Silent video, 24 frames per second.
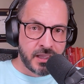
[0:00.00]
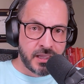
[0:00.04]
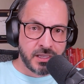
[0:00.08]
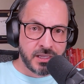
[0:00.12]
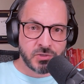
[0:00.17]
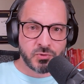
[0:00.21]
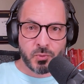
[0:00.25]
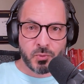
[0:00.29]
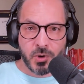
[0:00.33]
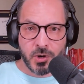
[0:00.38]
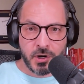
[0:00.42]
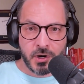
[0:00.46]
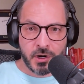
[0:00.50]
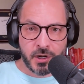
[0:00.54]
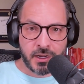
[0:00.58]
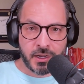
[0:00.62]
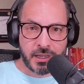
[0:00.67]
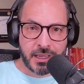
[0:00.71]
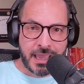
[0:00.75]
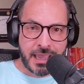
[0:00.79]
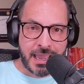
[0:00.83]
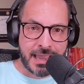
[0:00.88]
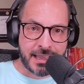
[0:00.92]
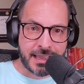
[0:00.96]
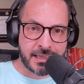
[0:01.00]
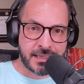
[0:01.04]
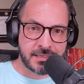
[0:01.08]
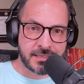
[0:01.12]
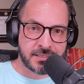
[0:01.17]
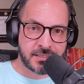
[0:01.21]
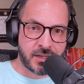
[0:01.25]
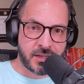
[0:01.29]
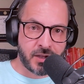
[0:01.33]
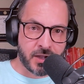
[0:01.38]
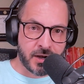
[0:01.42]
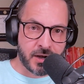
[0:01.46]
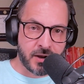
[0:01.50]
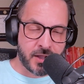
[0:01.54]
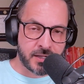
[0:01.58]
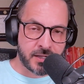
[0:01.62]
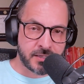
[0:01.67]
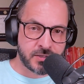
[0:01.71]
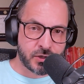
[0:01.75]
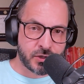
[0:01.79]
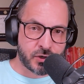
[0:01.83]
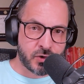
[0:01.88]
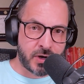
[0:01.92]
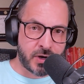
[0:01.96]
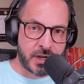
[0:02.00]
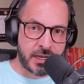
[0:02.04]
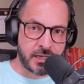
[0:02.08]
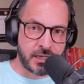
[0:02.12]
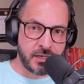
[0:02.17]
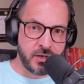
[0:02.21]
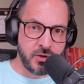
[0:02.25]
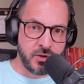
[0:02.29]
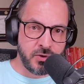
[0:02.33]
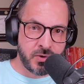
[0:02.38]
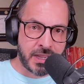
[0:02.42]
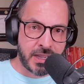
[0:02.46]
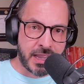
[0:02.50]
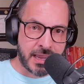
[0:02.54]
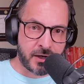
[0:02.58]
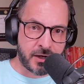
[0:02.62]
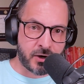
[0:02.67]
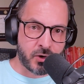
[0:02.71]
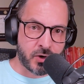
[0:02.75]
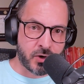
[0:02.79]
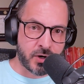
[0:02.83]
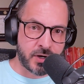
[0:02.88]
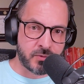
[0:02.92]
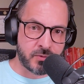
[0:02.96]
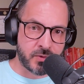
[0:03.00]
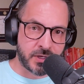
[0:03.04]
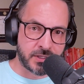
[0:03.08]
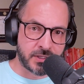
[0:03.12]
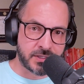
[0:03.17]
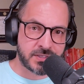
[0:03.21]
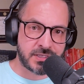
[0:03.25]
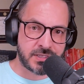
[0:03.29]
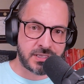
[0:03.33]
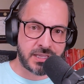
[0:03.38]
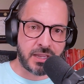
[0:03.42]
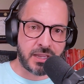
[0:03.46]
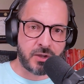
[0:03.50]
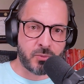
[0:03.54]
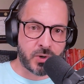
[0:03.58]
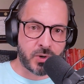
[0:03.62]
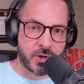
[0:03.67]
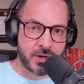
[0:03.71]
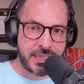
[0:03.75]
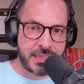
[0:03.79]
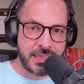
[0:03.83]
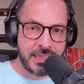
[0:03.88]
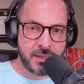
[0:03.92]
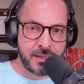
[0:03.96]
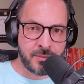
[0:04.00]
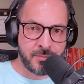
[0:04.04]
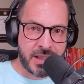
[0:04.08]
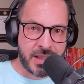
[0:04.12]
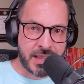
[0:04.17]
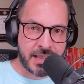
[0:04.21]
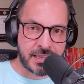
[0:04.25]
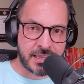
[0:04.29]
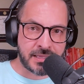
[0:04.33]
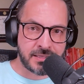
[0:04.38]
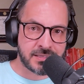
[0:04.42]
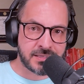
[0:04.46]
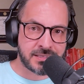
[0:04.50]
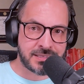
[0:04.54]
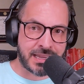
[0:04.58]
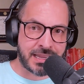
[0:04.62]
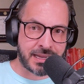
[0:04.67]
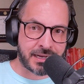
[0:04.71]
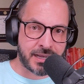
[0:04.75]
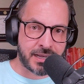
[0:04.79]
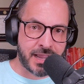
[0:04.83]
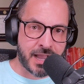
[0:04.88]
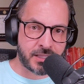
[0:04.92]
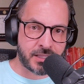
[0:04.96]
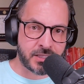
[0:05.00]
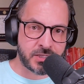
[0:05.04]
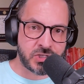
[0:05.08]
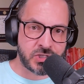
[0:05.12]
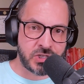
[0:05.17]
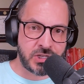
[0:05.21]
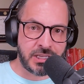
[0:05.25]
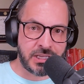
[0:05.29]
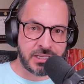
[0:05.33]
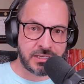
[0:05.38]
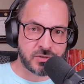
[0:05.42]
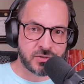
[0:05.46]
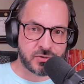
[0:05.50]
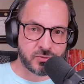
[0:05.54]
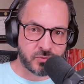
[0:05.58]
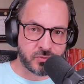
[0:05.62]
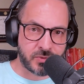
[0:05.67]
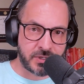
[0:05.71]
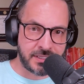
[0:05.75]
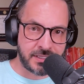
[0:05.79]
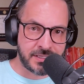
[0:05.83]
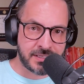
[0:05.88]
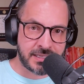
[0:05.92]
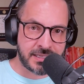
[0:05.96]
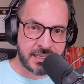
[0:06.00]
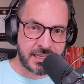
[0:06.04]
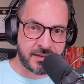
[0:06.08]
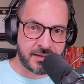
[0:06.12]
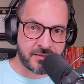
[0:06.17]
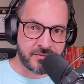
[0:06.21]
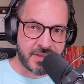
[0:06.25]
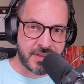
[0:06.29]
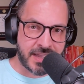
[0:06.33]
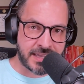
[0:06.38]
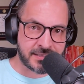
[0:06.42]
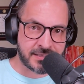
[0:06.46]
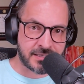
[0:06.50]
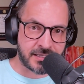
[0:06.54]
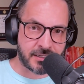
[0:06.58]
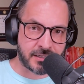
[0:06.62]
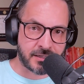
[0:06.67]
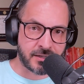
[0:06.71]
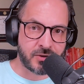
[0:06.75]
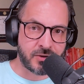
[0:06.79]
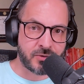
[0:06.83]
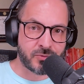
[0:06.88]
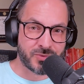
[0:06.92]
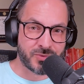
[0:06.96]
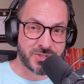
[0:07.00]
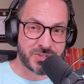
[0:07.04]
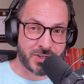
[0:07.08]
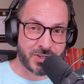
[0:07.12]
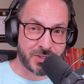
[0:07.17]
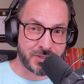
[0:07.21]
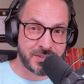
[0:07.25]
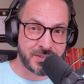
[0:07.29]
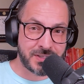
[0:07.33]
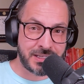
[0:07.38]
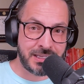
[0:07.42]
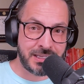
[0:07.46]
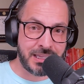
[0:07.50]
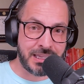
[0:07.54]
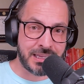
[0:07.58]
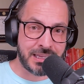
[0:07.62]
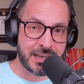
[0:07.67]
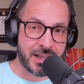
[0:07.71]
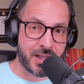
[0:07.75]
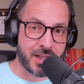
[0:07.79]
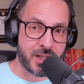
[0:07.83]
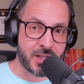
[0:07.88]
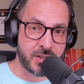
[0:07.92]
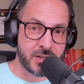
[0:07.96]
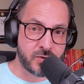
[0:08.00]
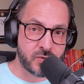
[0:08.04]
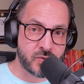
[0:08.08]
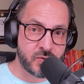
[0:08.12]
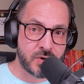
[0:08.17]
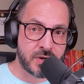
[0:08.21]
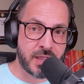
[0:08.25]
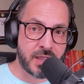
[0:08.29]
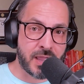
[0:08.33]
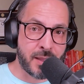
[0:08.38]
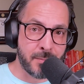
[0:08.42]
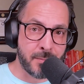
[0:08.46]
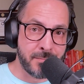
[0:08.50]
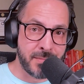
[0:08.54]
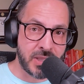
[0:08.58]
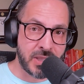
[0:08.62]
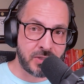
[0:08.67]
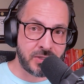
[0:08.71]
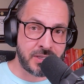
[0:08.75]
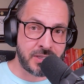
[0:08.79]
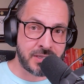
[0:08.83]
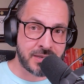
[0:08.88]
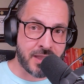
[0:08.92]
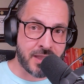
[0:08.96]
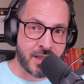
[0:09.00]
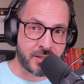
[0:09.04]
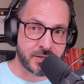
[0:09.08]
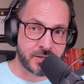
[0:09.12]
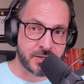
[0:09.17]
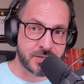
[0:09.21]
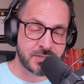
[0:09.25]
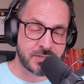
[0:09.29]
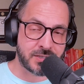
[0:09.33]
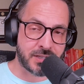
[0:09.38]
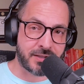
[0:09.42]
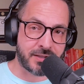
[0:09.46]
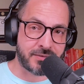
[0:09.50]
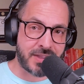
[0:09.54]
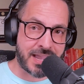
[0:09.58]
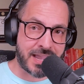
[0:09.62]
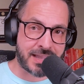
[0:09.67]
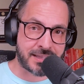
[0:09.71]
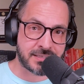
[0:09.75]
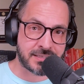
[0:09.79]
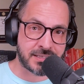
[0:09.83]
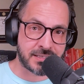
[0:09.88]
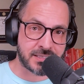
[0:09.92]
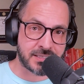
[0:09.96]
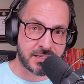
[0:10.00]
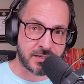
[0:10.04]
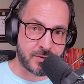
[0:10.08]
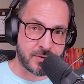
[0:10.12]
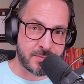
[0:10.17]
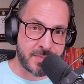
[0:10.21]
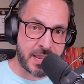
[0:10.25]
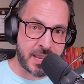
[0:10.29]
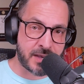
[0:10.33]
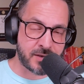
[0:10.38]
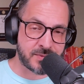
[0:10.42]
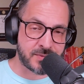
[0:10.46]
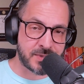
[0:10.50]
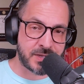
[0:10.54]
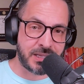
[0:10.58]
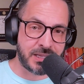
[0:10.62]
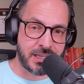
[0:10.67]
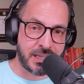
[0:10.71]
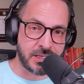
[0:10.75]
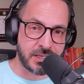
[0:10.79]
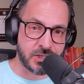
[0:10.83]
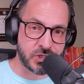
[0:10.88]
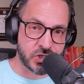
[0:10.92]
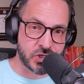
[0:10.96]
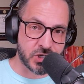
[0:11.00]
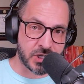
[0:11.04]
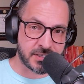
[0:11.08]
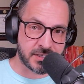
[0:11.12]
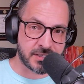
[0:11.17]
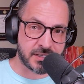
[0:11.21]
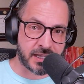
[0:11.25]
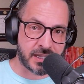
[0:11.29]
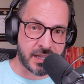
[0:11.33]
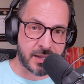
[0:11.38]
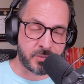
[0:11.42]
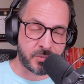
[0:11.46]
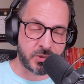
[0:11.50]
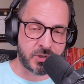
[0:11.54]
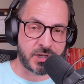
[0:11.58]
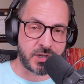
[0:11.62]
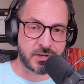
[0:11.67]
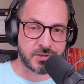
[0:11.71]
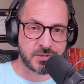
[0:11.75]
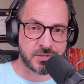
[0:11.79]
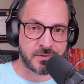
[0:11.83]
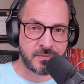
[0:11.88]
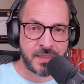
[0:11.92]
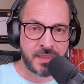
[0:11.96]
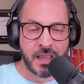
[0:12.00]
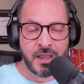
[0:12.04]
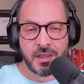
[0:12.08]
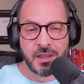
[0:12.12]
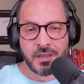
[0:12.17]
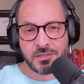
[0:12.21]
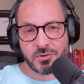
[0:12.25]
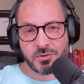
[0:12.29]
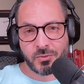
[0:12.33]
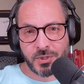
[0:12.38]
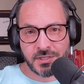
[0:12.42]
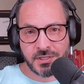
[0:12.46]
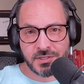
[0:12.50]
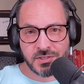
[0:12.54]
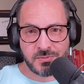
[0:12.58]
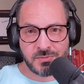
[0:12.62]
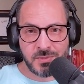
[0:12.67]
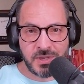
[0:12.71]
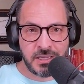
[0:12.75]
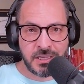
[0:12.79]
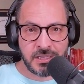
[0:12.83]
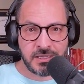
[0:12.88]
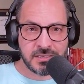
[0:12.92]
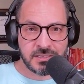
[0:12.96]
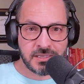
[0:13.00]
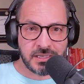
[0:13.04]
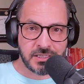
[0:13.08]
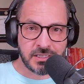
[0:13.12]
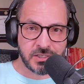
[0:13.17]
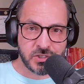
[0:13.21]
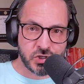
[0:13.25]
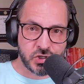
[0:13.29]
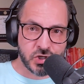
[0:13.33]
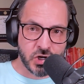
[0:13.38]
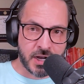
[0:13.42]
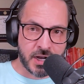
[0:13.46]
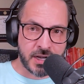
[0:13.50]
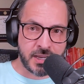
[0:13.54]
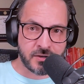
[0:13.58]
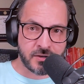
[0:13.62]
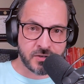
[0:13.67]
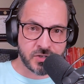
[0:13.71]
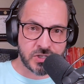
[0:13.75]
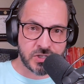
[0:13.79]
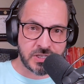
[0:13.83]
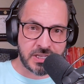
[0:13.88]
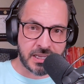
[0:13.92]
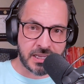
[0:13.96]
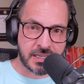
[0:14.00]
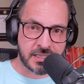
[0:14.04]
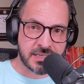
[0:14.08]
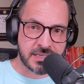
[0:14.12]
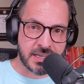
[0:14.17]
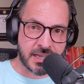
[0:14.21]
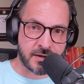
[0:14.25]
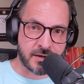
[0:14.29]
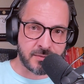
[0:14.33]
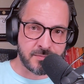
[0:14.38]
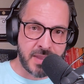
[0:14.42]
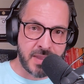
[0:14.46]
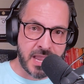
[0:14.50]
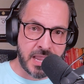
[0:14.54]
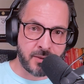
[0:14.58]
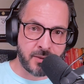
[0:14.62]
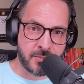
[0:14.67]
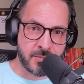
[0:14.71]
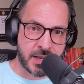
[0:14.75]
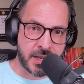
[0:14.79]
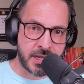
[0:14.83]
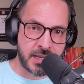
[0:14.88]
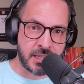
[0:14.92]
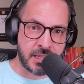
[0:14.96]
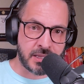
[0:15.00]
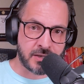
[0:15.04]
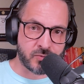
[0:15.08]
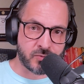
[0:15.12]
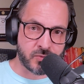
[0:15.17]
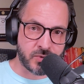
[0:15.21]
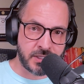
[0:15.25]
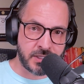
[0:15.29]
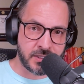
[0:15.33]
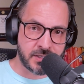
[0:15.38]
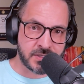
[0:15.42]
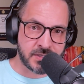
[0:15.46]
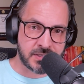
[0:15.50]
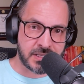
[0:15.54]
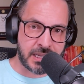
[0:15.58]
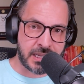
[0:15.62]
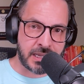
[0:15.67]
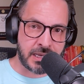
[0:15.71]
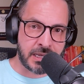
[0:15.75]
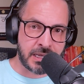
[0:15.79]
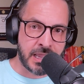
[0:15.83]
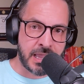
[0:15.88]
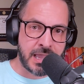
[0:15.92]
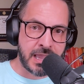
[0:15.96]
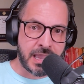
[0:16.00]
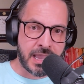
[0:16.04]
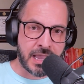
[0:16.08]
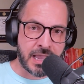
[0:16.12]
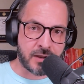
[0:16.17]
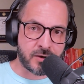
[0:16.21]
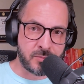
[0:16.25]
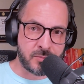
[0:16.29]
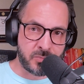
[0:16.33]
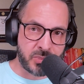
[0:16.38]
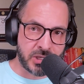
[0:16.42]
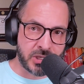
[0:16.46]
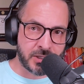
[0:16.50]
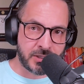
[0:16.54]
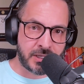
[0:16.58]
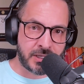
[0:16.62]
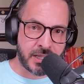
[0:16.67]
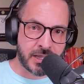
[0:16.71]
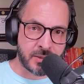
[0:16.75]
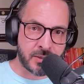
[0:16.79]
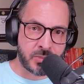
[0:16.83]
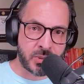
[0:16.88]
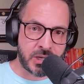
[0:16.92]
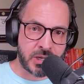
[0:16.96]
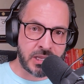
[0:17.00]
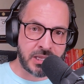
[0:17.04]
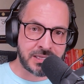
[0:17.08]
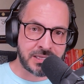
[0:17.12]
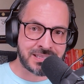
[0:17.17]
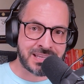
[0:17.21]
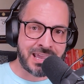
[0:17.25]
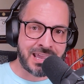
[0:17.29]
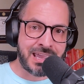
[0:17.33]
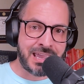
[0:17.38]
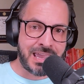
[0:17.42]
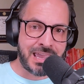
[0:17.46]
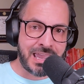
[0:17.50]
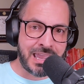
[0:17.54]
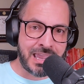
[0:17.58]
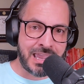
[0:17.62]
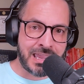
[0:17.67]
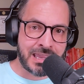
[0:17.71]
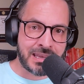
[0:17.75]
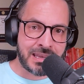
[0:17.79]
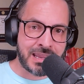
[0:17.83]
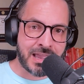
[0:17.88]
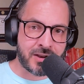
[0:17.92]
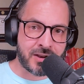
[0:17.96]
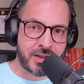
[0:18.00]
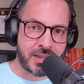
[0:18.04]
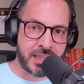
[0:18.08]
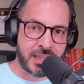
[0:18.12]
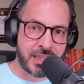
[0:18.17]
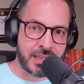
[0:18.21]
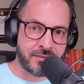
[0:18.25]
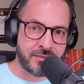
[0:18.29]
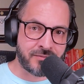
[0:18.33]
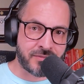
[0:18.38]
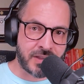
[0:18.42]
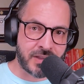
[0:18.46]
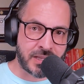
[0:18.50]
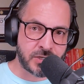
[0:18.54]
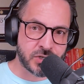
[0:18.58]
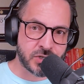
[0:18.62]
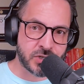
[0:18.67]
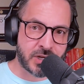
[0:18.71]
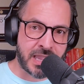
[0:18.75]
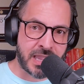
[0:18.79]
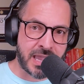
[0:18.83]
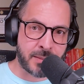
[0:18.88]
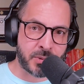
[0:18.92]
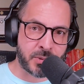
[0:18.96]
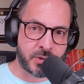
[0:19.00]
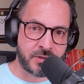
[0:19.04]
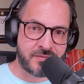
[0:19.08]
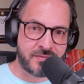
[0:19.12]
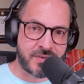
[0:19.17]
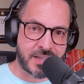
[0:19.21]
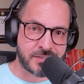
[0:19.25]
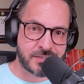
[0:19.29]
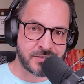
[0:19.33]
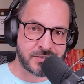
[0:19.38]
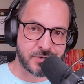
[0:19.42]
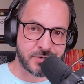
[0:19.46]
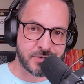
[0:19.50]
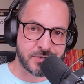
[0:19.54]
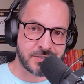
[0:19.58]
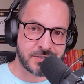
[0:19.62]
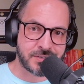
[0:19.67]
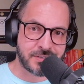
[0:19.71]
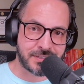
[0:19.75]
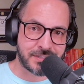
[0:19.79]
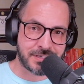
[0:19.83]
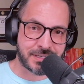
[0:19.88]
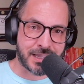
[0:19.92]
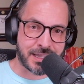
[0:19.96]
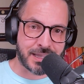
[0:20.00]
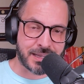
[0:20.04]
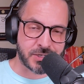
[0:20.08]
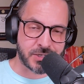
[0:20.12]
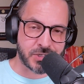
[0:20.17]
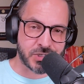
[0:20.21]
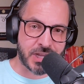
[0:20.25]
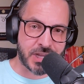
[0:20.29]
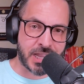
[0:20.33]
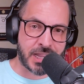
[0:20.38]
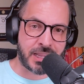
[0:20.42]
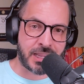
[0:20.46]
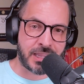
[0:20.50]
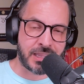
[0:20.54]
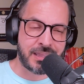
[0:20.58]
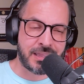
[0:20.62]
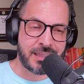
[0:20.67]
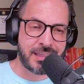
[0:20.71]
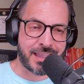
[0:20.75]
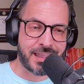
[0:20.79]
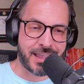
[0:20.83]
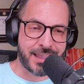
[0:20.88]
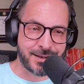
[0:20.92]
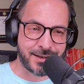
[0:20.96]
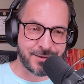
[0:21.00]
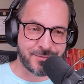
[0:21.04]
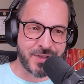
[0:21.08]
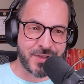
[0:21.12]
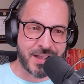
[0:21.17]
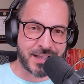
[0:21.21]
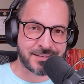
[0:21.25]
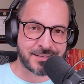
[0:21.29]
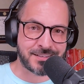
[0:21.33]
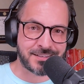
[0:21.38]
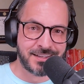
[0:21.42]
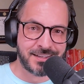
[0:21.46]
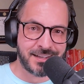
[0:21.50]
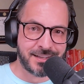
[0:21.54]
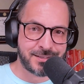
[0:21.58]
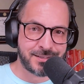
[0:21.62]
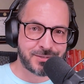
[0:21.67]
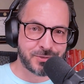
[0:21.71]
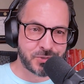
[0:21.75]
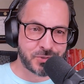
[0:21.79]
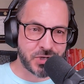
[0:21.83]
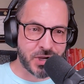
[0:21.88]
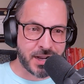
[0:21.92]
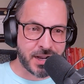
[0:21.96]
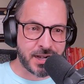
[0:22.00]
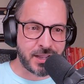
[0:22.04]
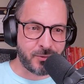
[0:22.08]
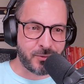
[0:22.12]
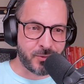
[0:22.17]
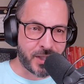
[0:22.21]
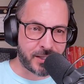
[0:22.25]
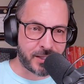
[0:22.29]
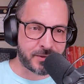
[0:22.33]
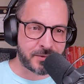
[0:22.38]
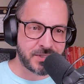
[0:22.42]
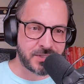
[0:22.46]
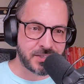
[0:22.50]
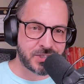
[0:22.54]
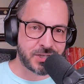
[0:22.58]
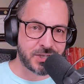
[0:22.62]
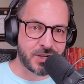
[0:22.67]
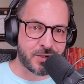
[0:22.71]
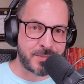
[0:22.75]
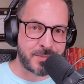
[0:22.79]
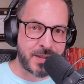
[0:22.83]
His work has gone on to create a new category in real estate where he combines technology into real estate investing, resulting in $100 million of assets under management in just a couple of years. So what this means is Johnny understands how to make money in real estate, how to build companies, and how to get venture capital investors to cut a check and invest. So Johnny, welcome to the show,